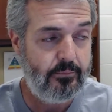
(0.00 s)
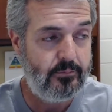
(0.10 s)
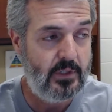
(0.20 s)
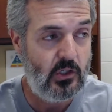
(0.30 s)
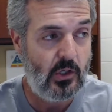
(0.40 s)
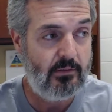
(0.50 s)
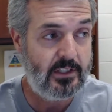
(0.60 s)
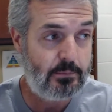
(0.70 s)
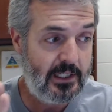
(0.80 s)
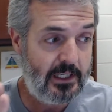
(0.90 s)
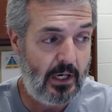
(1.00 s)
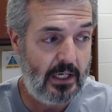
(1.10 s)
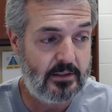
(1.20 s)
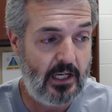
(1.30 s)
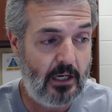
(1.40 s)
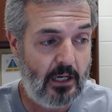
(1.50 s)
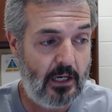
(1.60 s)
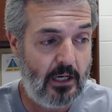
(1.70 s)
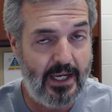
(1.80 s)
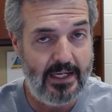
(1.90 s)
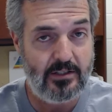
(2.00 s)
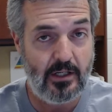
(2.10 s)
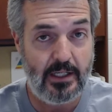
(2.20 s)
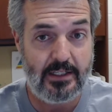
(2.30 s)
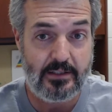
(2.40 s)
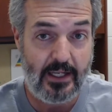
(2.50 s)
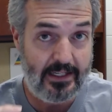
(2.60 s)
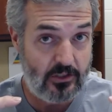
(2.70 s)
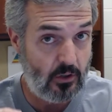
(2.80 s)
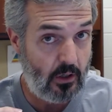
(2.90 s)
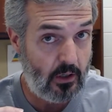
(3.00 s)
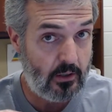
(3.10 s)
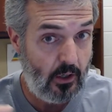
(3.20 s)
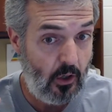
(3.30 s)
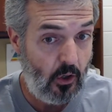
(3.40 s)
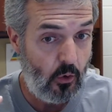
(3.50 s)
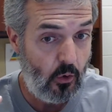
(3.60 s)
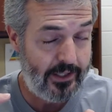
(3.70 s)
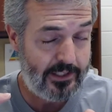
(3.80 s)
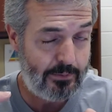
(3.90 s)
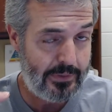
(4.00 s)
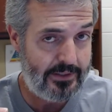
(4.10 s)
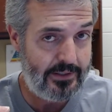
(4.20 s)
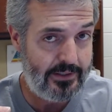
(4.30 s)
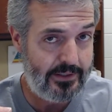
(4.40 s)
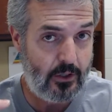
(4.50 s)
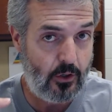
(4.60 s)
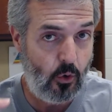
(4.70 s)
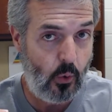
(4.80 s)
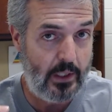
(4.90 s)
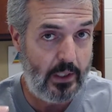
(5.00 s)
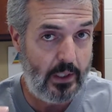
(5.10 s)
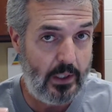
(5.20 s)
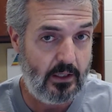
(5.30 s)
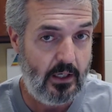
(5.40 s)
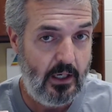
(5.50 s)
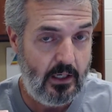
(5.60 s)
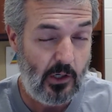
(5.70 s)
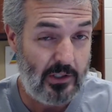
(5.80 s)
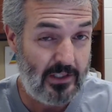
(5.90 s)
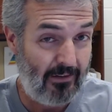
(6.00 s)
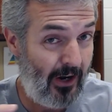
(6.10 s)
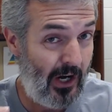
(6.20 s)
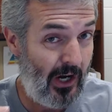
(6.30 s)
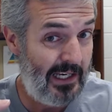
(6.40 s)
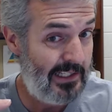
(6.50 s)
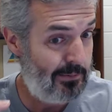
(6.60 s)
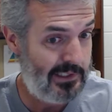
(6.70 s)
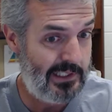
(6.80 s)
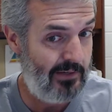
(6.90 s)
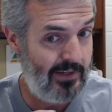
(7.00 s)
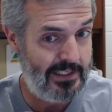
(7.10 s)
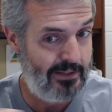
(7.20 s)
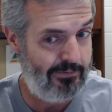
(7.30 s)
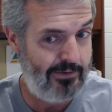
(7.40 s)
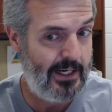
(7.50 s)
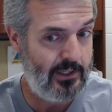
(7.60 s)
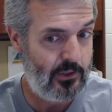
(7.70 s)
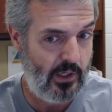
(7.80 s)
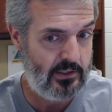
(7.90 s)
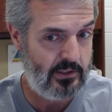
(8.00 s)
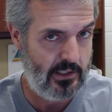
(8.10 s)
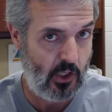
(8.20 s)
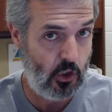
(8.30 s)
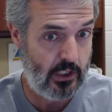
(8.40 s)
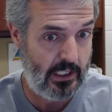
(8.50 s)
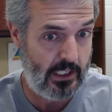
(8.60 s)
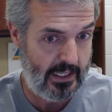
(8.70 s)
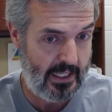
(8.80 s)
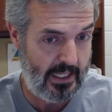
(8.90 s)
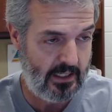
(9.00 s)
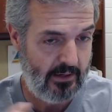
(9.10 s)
in your evidence-based practice assignment, those case studies, they start with a specific question. And it's a very specific, defined question. They're looking at that thing.